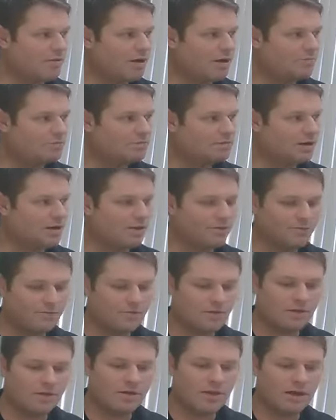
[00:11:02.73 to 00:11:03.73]
pop stuff,
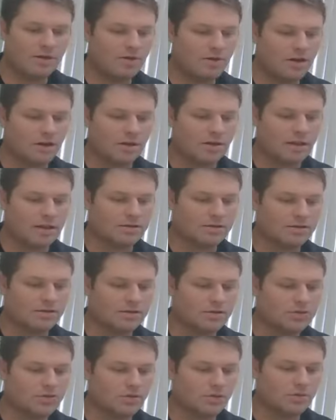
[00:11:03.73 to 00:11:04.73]
they're not allowed to
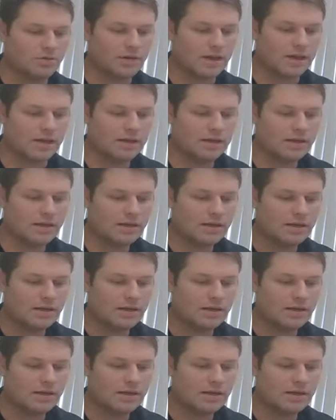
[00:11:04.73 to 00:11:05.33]
discriminate.